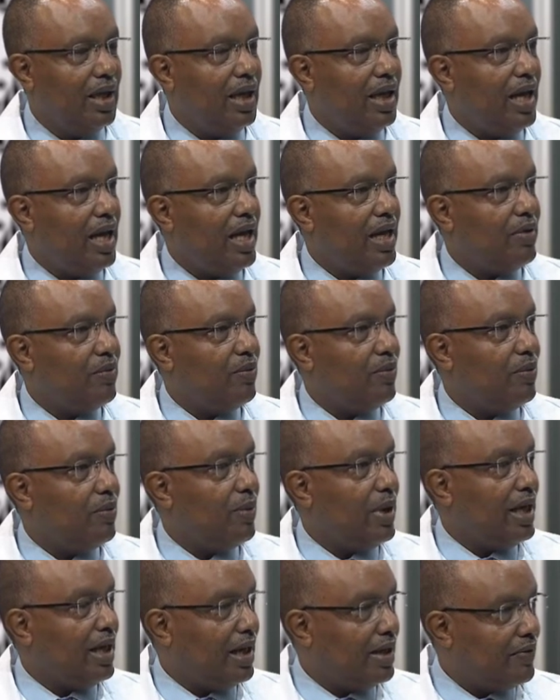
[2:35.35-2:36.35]
And
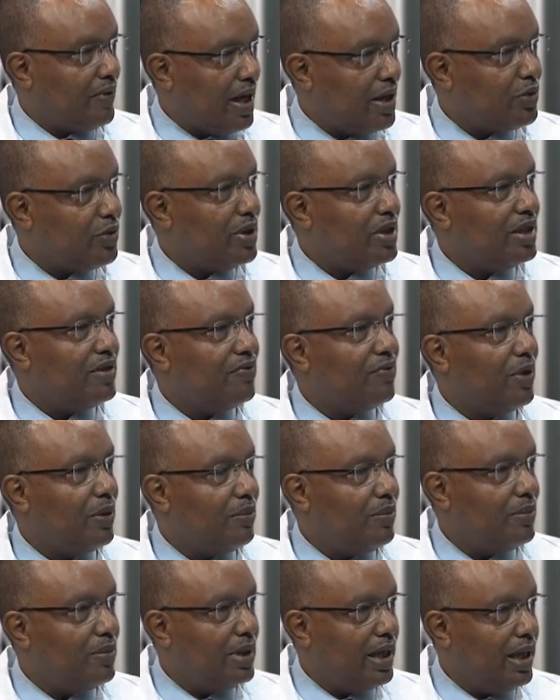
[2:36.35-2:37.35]
when I graduated
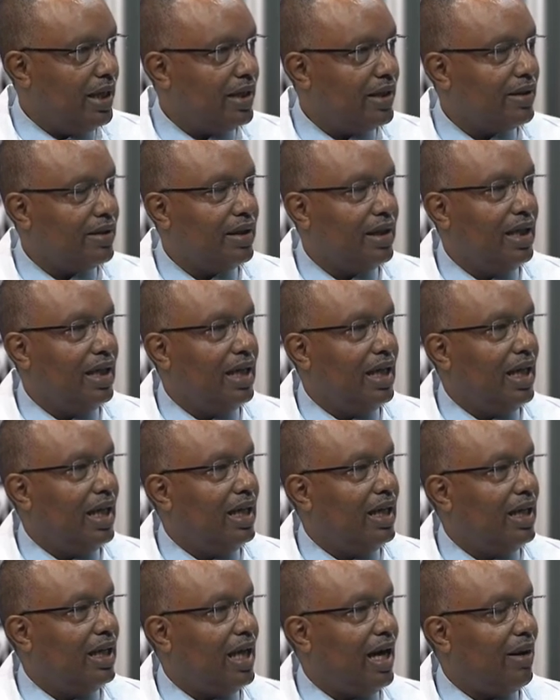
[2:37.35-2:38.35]
from there,
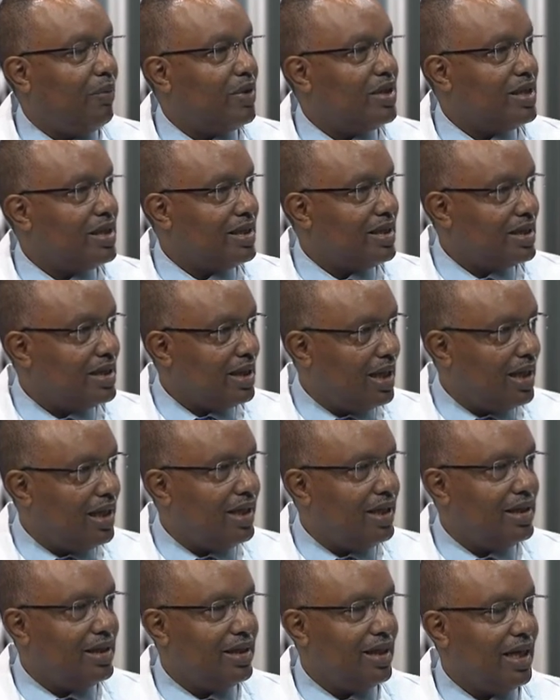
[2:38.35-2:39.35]
I was
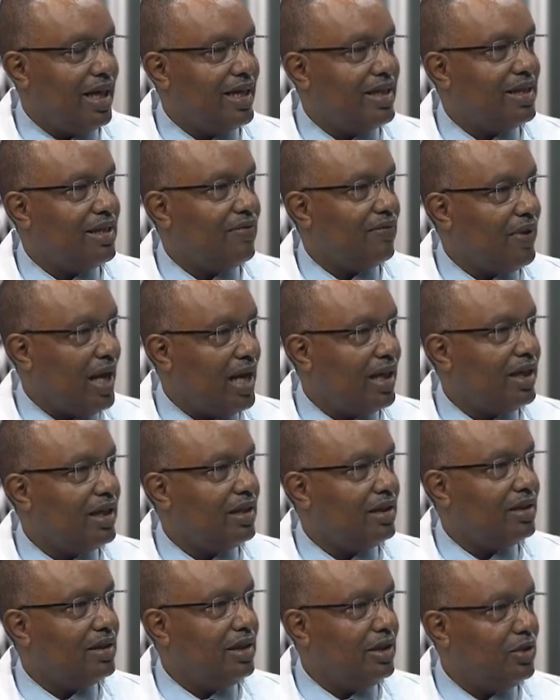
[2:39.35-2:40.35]
assigned as a
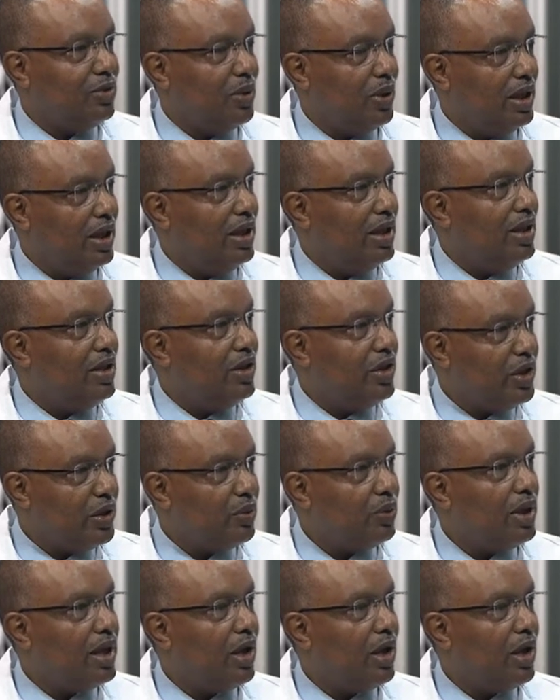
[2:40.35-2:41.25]
faculty to a newly